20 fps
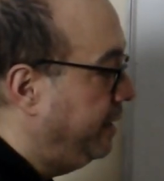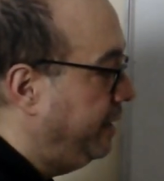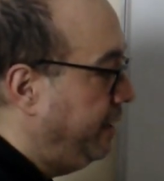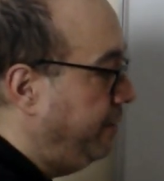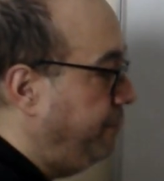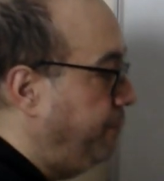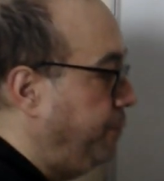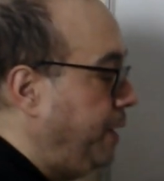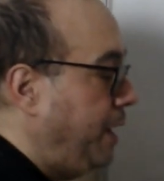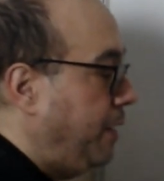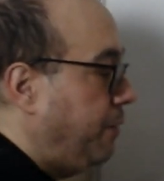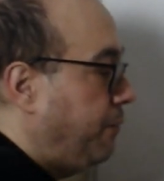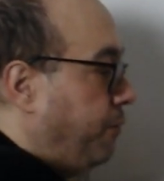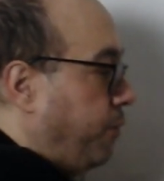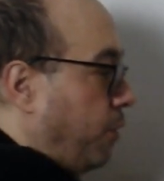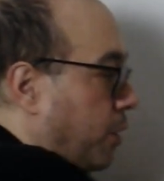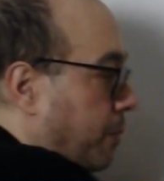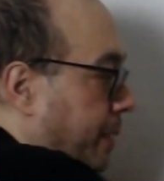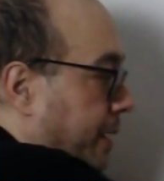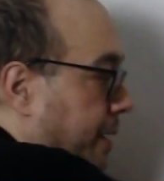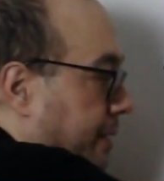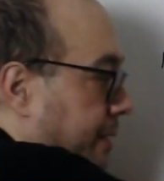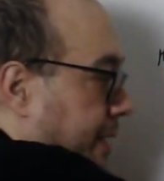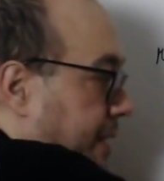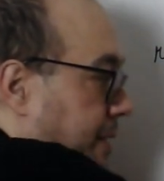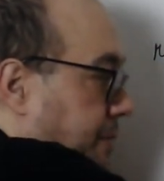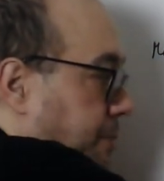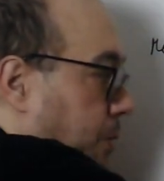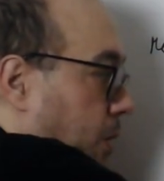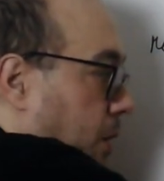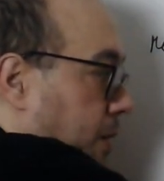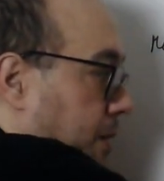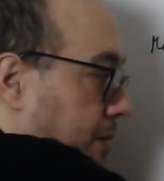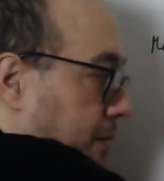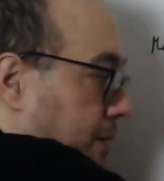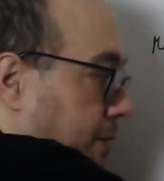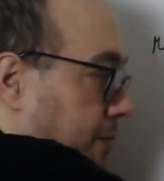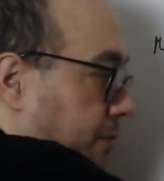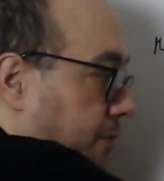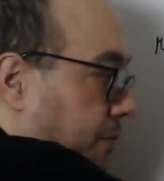If we are forming this bond
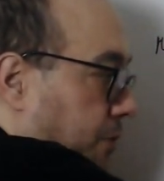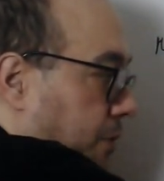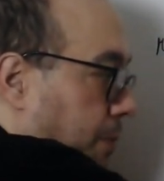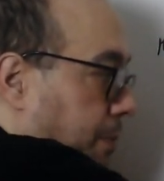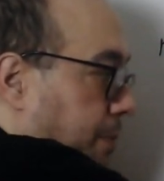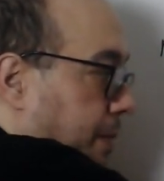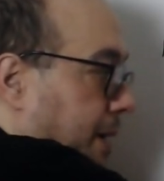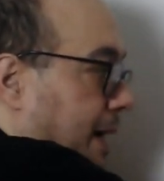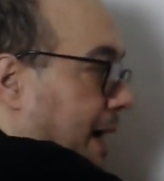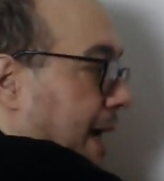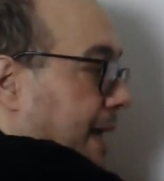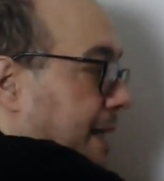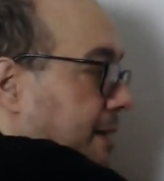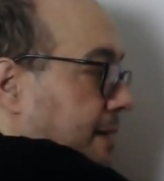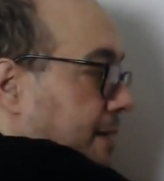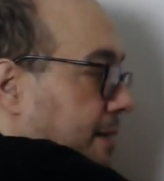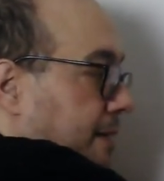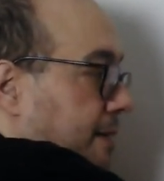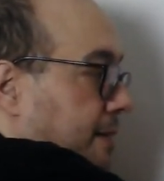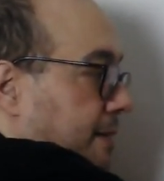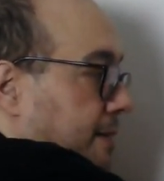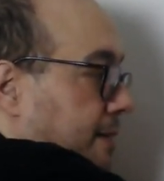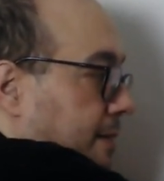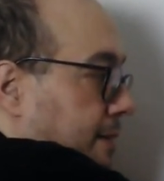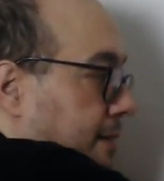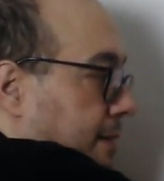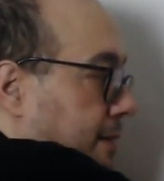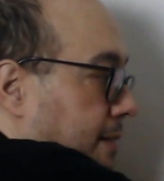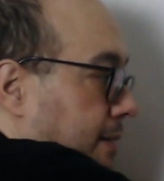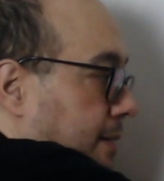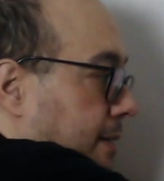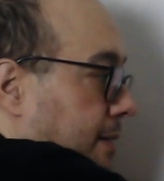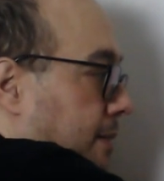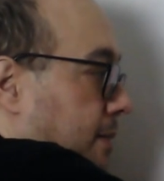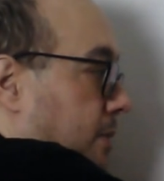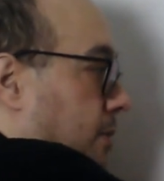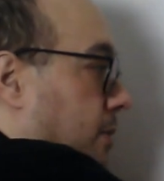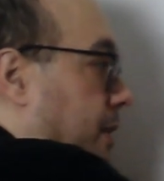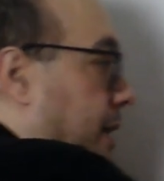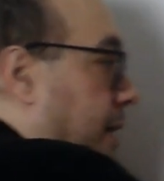from behind,
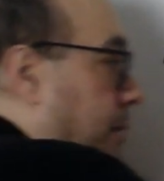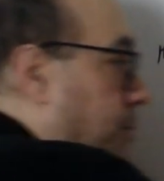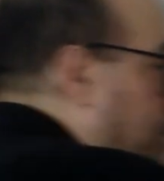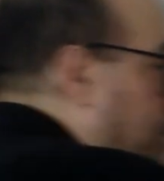okay,